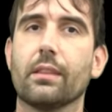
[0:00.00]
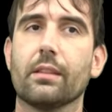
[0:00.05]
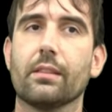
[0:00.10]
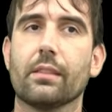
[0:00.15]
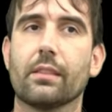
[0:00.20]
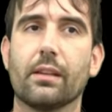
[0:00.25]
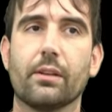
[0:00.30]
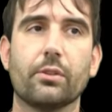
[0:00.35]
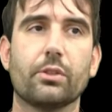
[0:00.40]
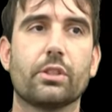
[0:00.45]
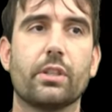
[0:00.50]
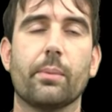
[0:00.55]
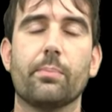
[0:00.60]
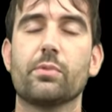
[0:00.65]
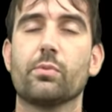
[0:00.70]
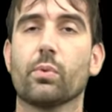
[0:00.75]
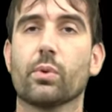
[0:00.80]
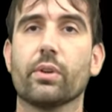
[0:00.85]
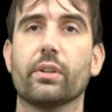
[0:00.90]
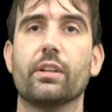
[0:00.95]
that their
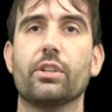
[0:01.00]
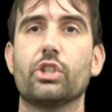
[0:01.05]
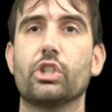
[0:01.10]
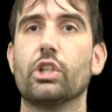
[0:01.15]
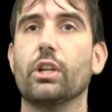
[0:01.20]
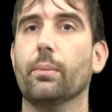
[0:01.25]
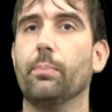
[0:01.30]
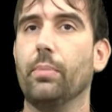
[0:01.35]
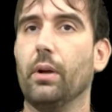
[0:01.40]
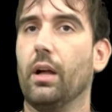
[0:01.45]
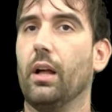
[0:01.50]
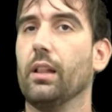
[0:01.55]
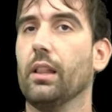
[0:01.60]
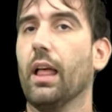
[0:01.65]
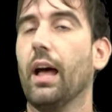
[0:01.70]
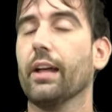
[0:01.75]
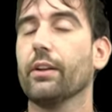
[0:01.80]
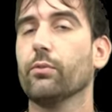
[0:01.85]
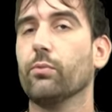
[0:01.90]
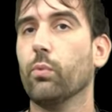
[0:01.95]
ships were going to ship a
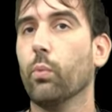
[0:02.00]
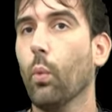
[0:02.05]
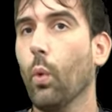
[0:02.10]
lot of